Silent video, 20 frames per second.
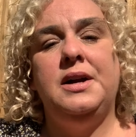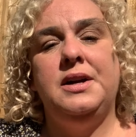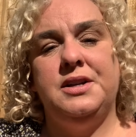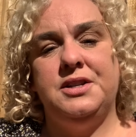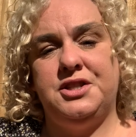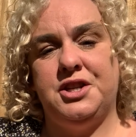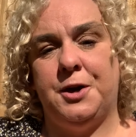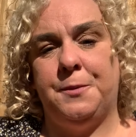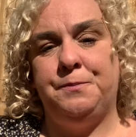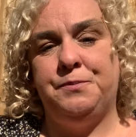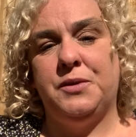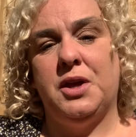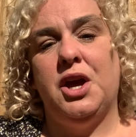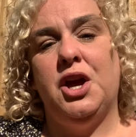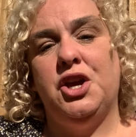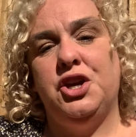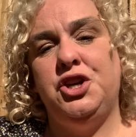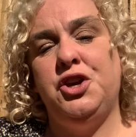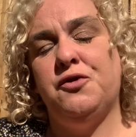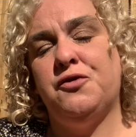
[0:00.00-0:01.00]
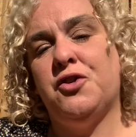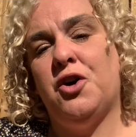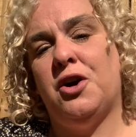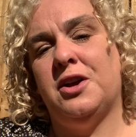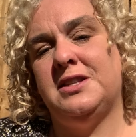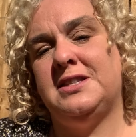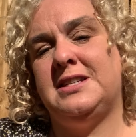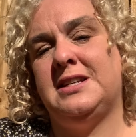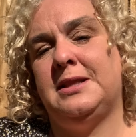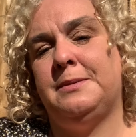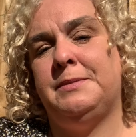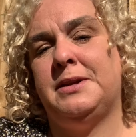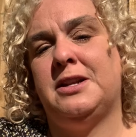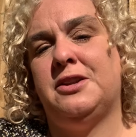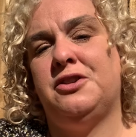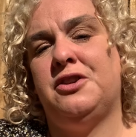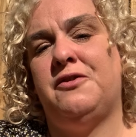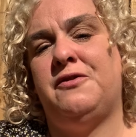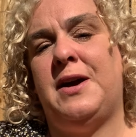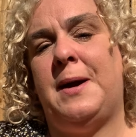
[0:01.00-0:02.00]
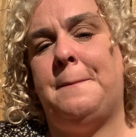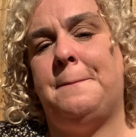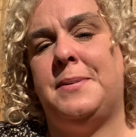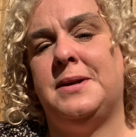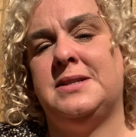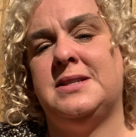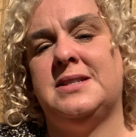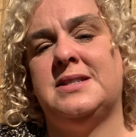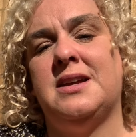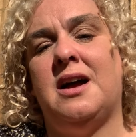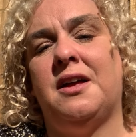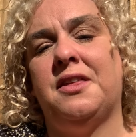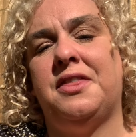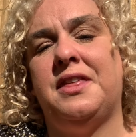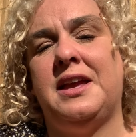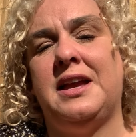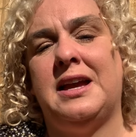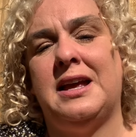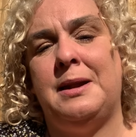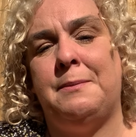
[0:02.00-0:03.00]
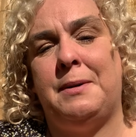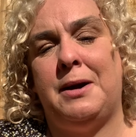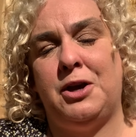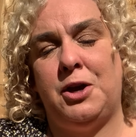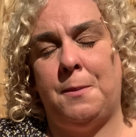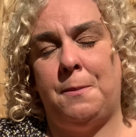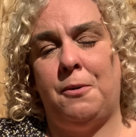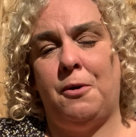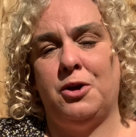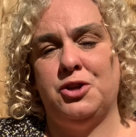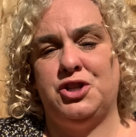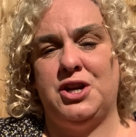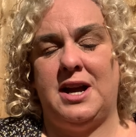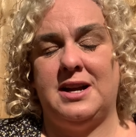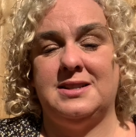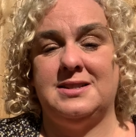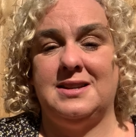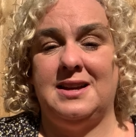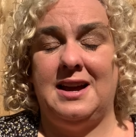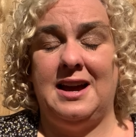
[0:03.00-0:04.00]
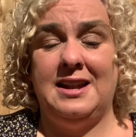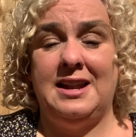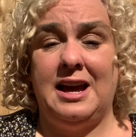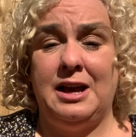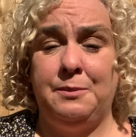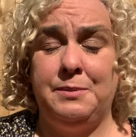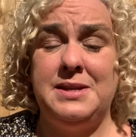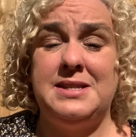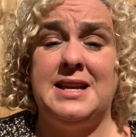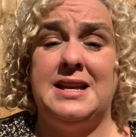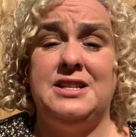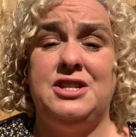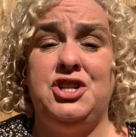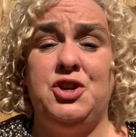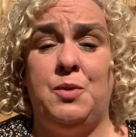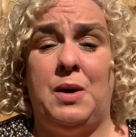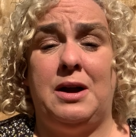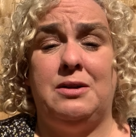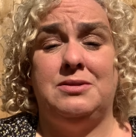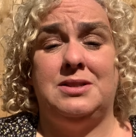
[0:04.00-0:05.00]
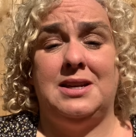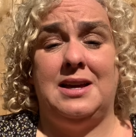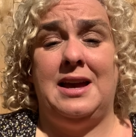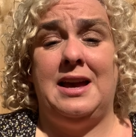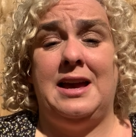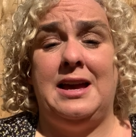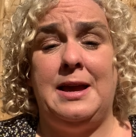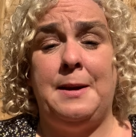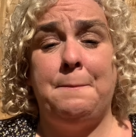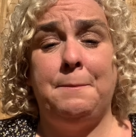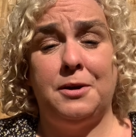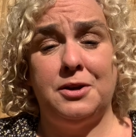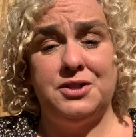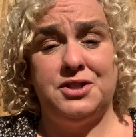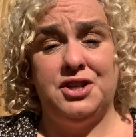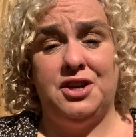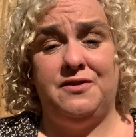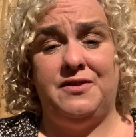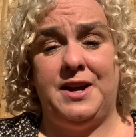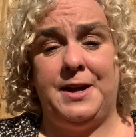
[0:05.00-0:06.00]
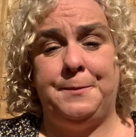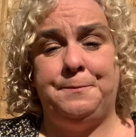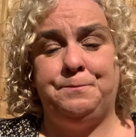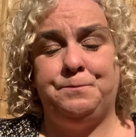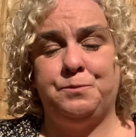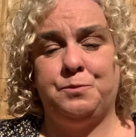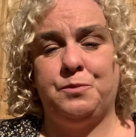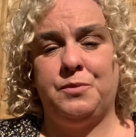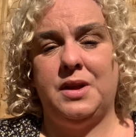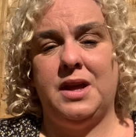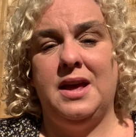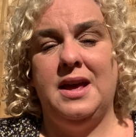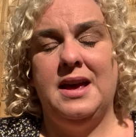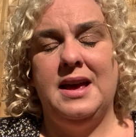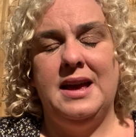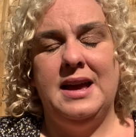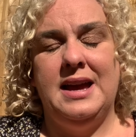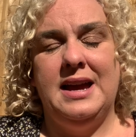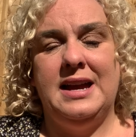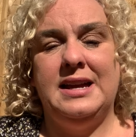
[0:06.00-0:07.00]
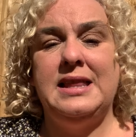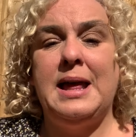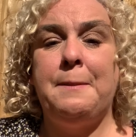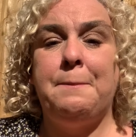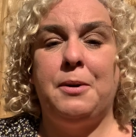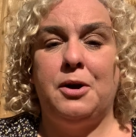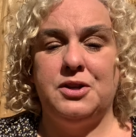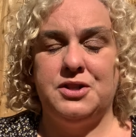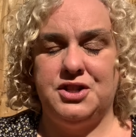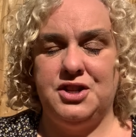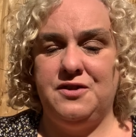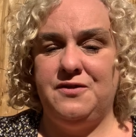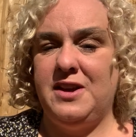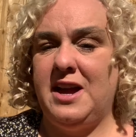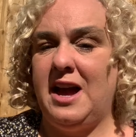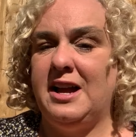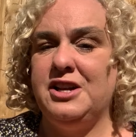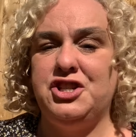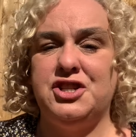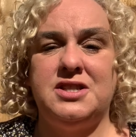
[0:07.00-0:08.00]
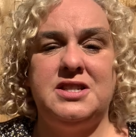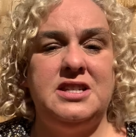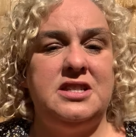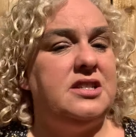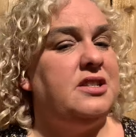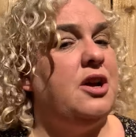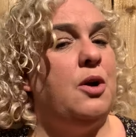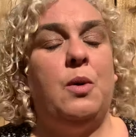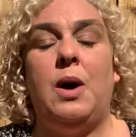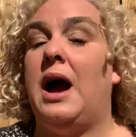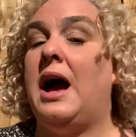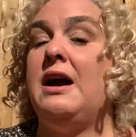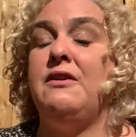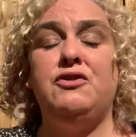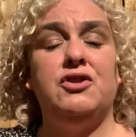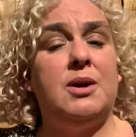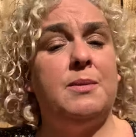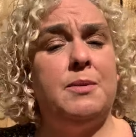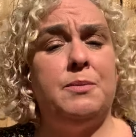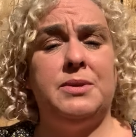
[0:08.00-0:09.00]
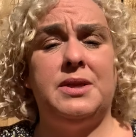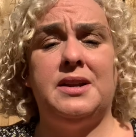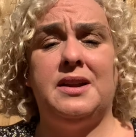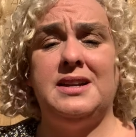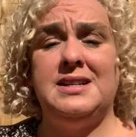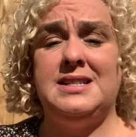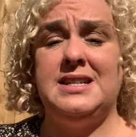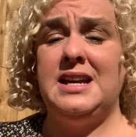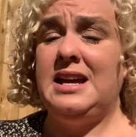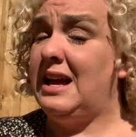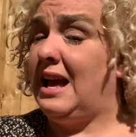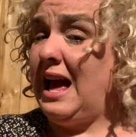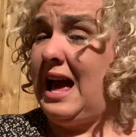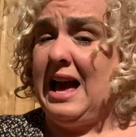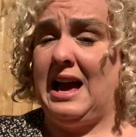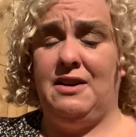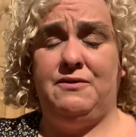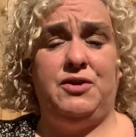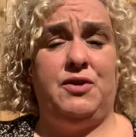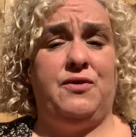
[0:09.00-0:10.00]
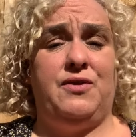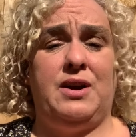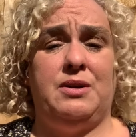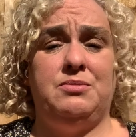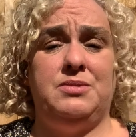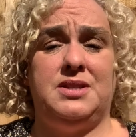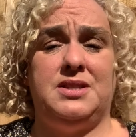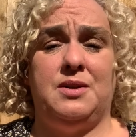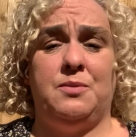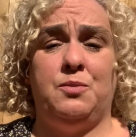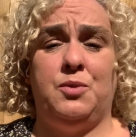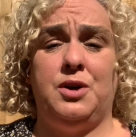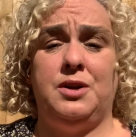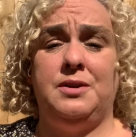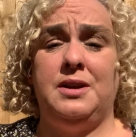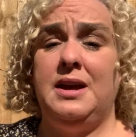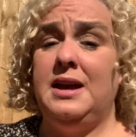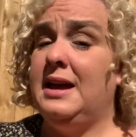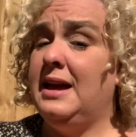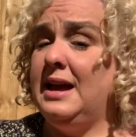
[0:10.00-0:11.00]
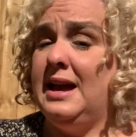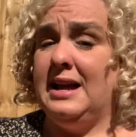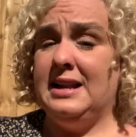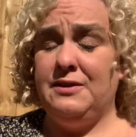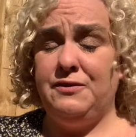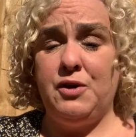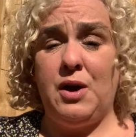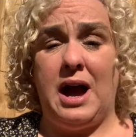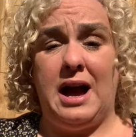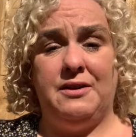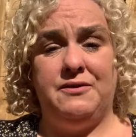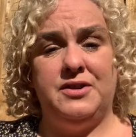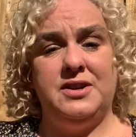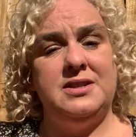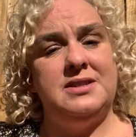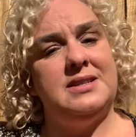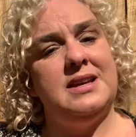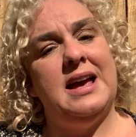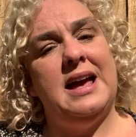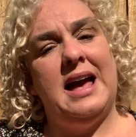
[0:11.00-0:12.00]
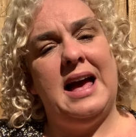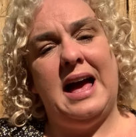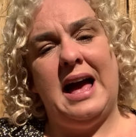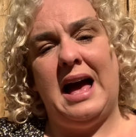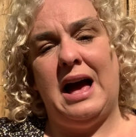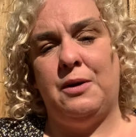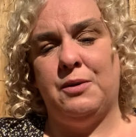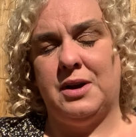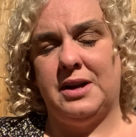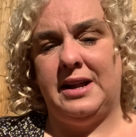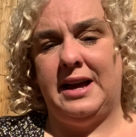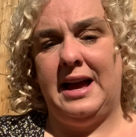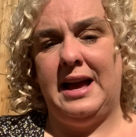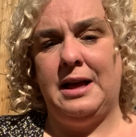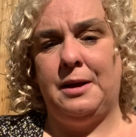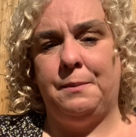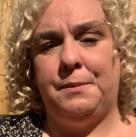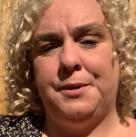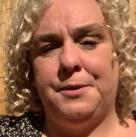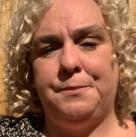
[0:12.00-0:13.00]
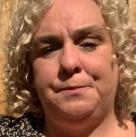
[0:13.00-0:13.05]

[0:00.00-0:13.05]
So you've got until the middle of November to start thinking about your project, and I'll be sending you out a BOSS survey. In that BOSS survey, I just need to know, have you come up with an idea? Have you found someone? And if you haven't, how can I help?